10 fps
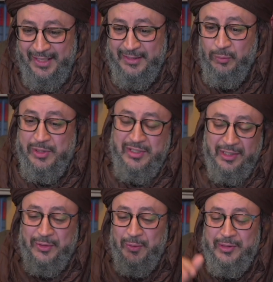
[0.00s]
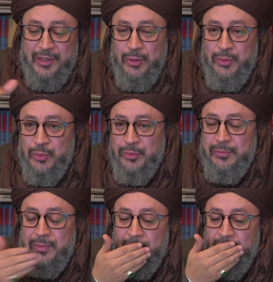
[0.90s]
And then we study all the
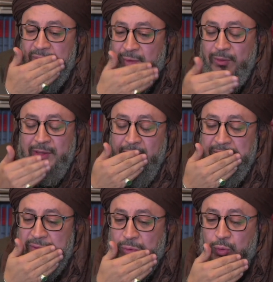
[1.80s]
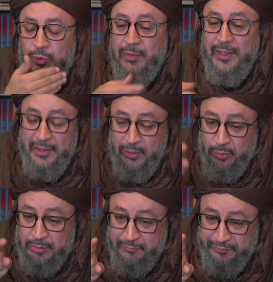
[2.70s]
ulum, all the other ulum,
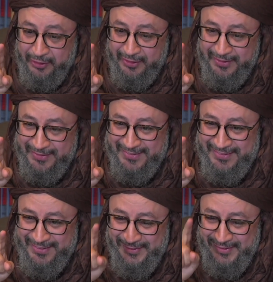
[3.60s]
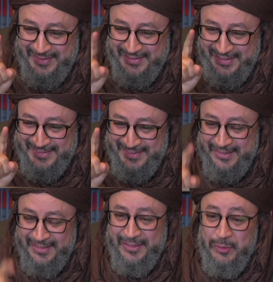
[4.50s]
including fiqh. Look at that.
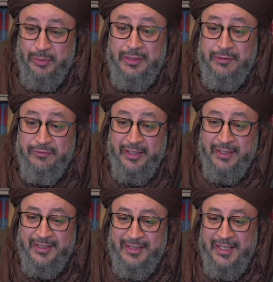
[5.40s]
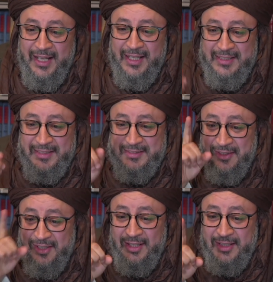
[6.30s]
Including fiqh and
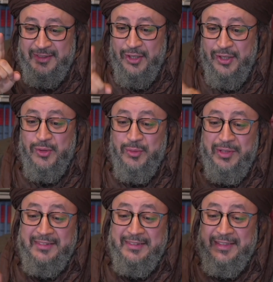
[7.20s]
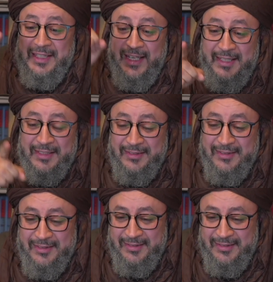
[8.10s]
i'tiqad, so that in the end,